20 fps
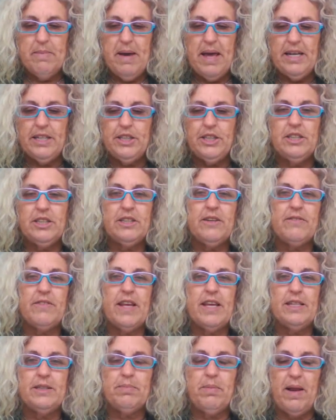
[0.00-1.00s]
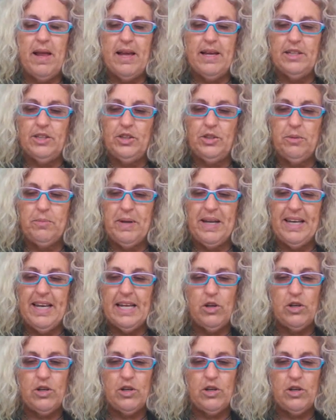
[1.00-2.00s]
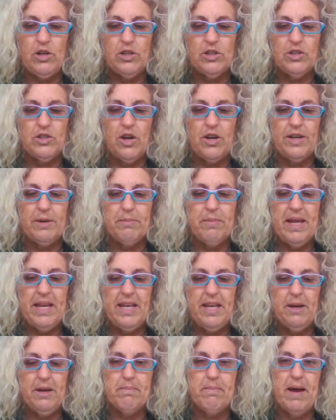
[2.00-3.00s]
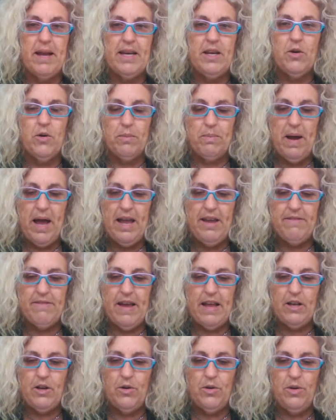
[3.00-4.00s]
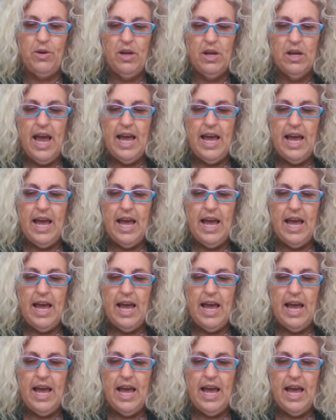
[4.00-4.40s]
Managers of these players should be less focused on immediate money or pay value